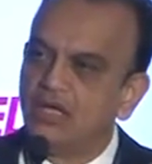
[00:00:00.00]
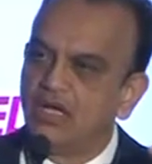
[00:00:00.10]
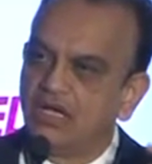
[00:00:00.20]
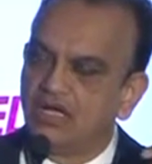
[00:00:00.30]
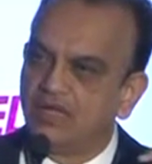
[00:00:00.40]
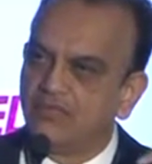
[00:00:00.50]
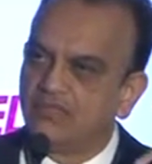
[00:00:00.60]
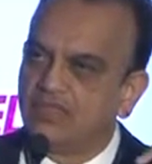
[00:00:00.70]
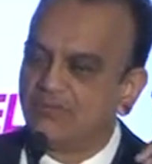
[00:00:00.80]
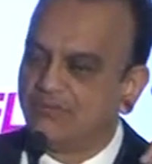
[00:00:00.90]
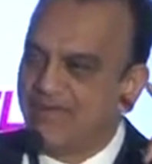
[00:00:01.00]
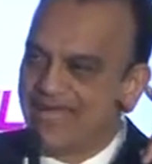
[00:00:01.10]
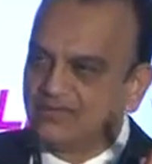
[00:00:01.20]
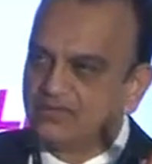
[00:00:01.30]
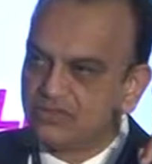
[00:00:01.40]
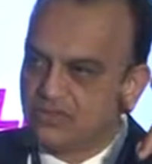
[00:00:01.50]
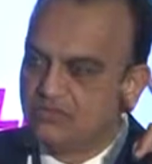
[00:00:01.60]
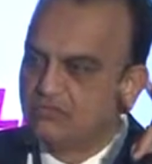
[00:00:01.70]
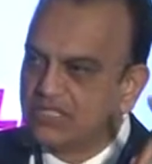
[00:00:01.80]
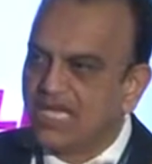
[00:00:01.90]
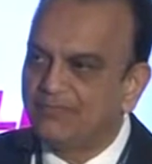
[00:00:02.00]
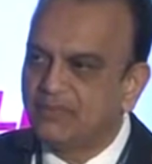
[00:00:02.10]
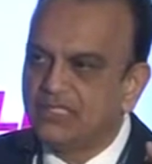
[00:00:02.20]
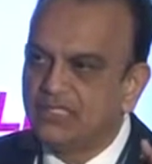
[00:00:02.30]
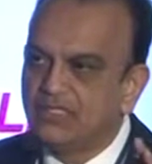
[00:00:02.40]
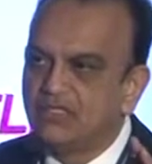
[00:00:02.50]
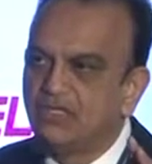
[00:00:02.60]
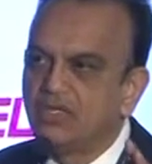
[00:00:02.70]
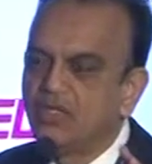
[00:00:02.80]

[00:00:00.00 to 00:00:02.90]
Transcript: the patent monopoly